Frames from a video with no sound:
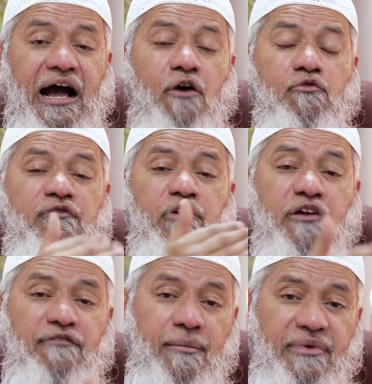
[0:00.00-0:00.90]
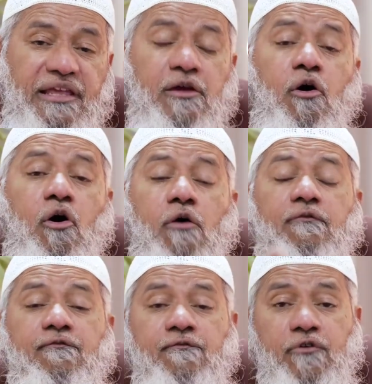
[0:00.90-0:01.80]
how you feed your family,
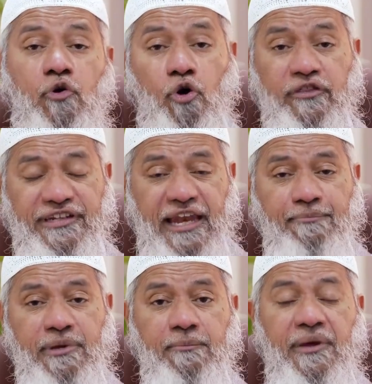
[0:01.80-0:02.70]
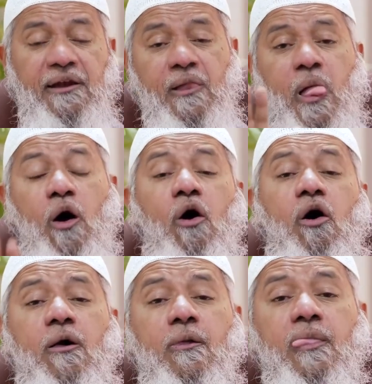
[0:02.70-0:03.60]
or clothe 10 people,
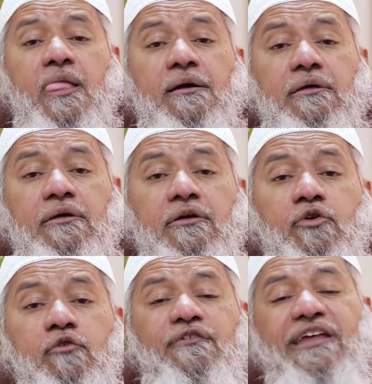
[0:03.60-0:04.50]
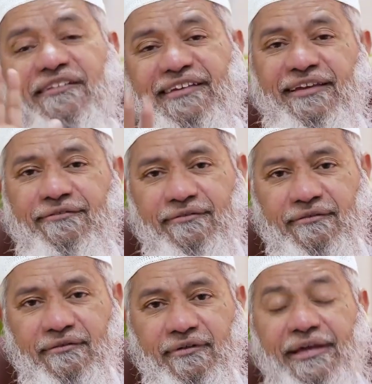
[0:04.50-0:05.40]
or you free a slave.
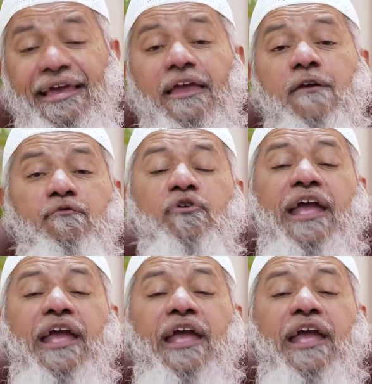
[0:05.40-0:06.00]
If